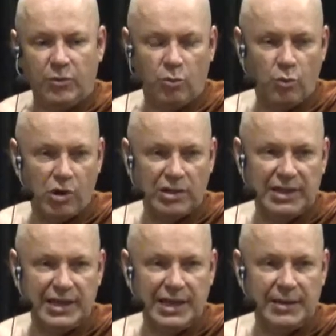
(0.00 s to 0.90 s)

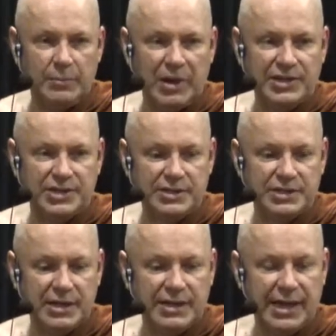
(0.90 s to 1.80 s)
worldly pleasures,
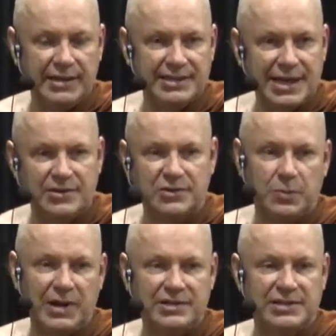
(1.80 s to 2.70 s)
uh, yeah, the sensual
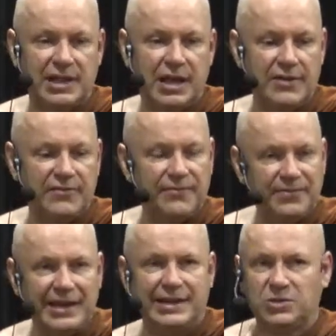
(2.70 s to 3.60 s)
pleasures in life, if
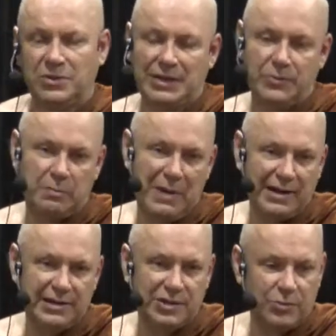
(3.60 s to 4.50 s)
that is really what
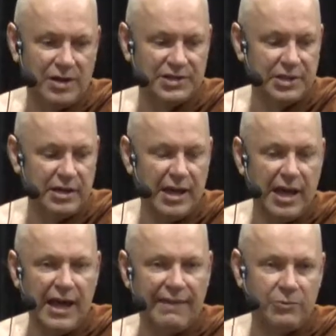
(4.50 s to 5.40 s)
matters to us, uh,
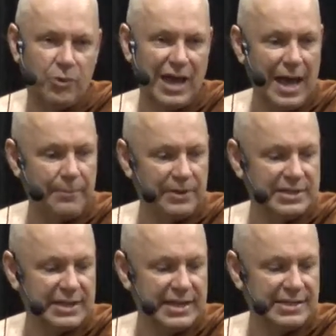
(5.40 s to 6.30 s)
then what
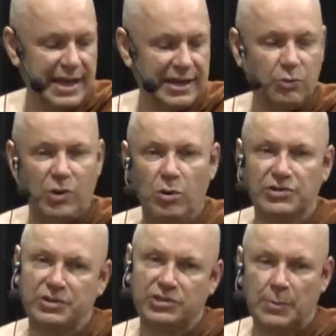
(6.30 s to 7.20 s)
happens is that we
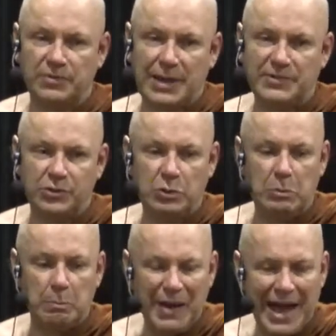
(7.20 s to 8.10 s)
also sometimes do
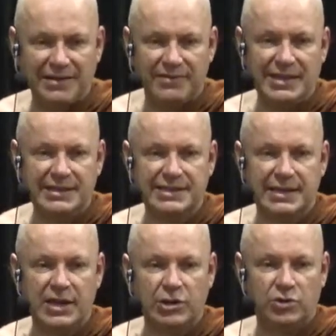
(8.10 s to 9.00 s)
bad things uh,
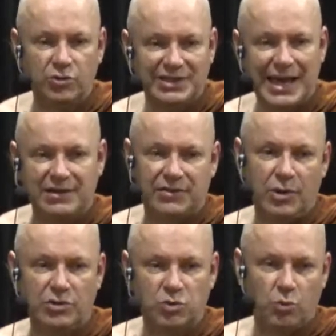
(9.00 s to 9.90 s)
to get
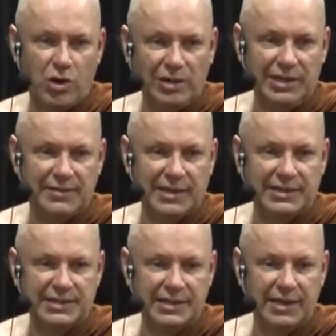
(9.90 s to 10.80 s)
those worldly
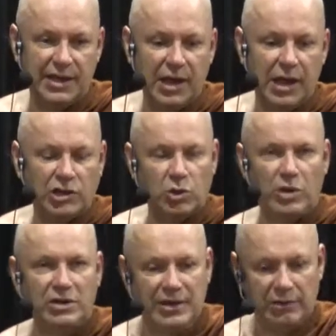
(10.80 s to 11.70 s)
things. Uh, so
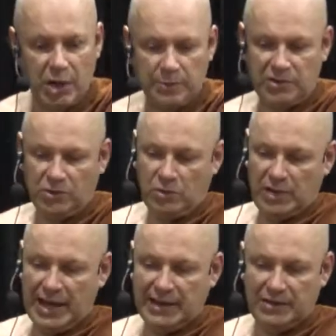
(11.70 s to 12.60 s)
when you then come to your
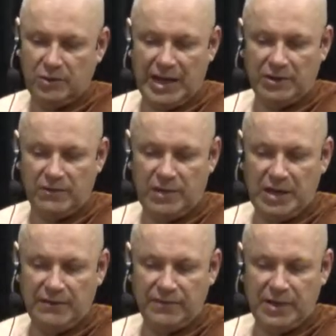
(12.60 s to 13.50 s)
end, your end of
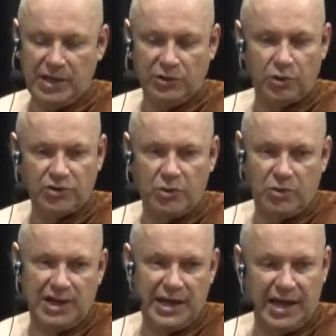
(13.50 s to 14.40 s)
life, uh, not
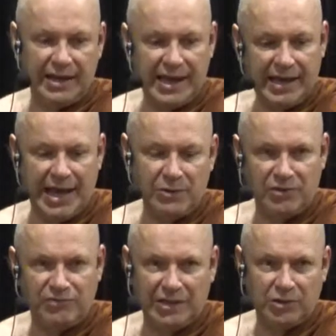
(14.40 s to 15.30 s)
only can
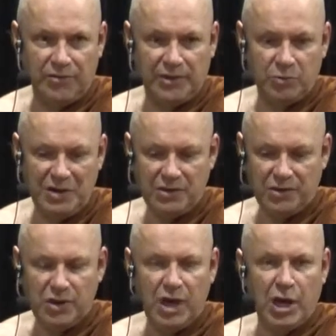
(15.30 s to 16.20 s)
take nothing with
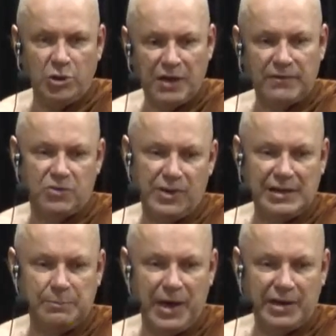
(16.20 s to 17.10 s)
you, you have
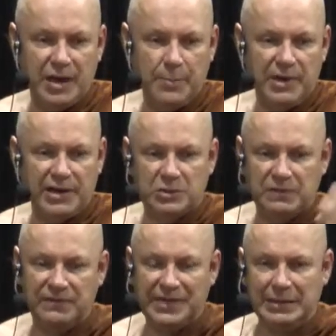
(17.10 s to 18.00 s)
created bad So You
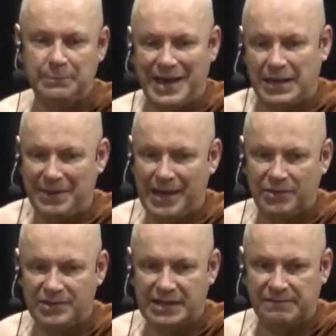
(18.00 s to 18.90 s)
feel bad about
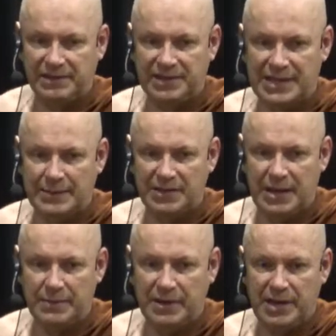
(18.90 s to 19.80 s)
yourself at the same time.